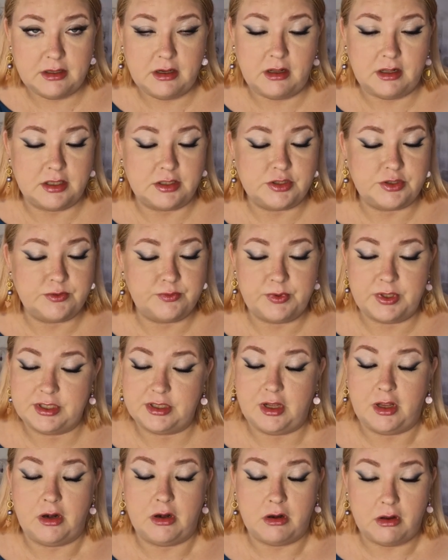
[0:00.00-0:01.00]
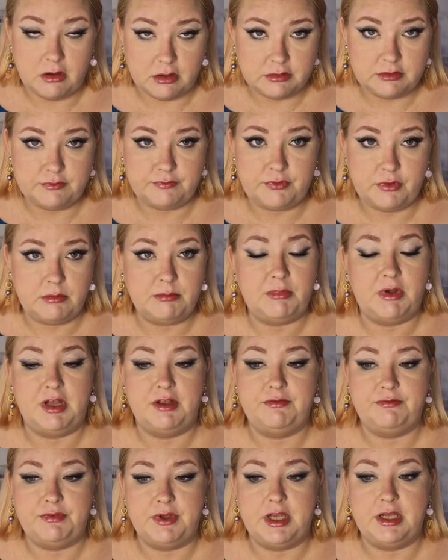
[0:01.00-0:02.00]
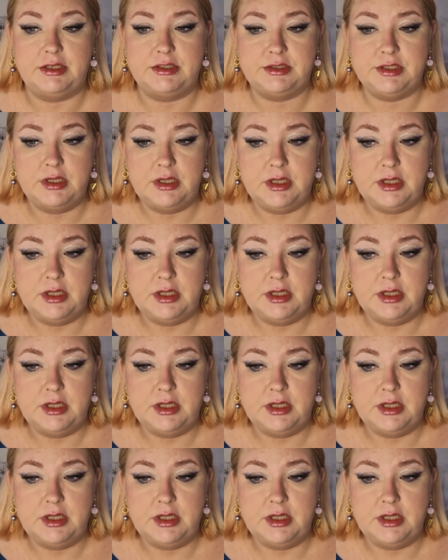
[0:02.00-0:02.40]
I sweat a lot from my face,